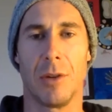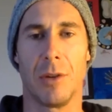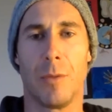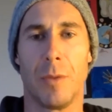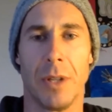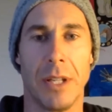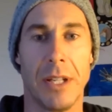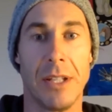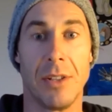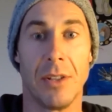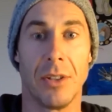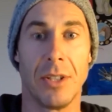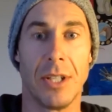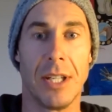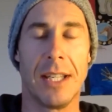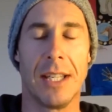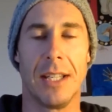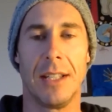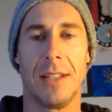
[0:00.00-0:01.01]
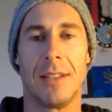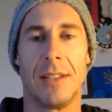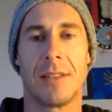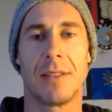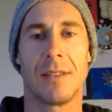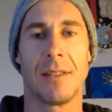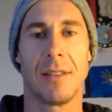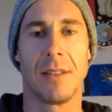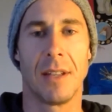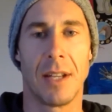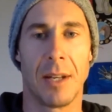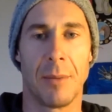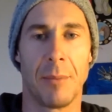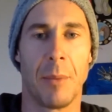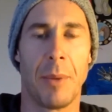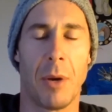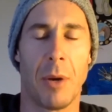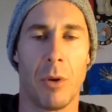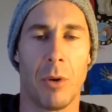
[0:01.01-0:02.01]
and easy on your kids
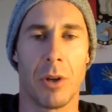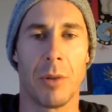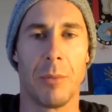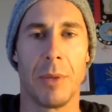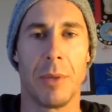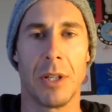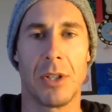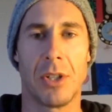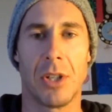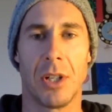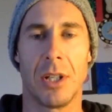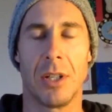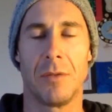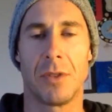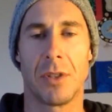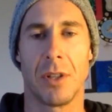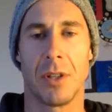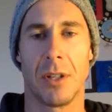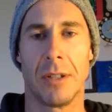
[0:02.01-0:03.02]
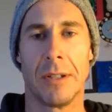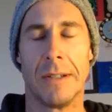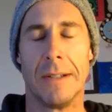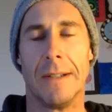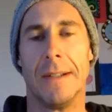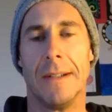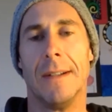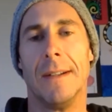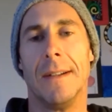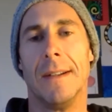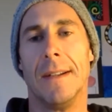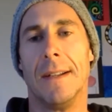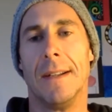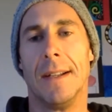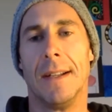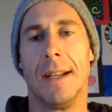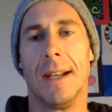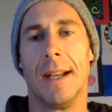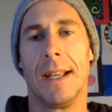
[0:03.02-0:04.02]
about what can be achieved. So
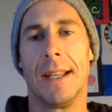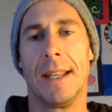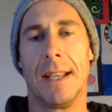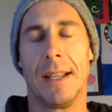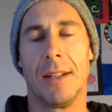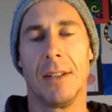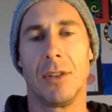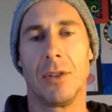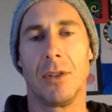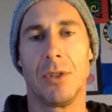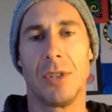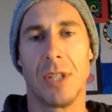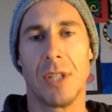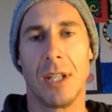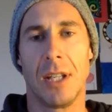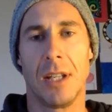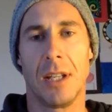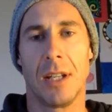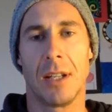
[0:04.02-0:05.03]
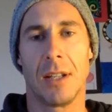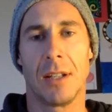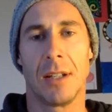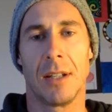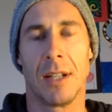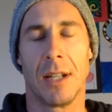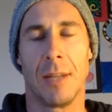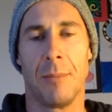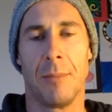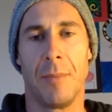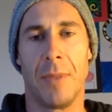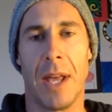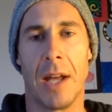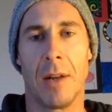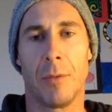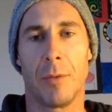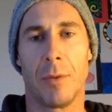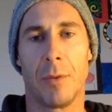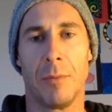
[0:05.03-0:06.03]
again, good to hear
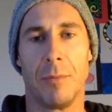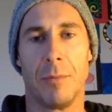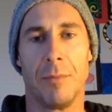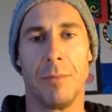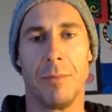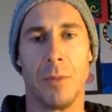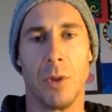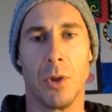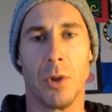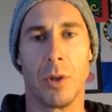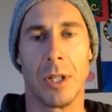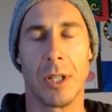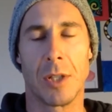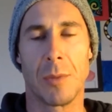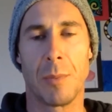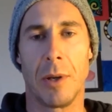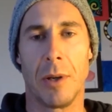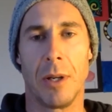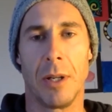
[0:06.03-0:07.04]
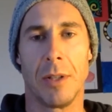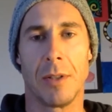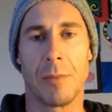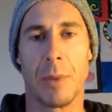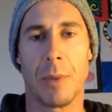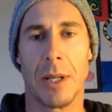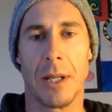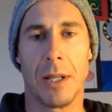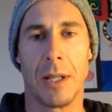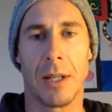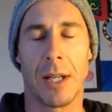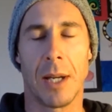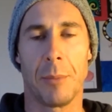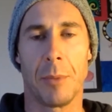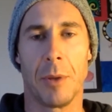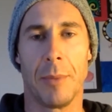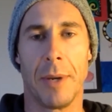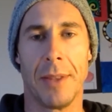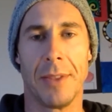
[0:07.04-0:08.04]
that from your experience being a
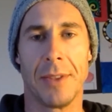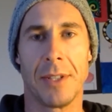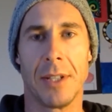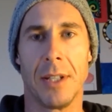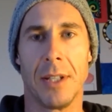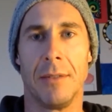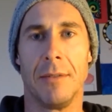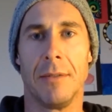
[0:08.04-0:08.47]
couple of months in.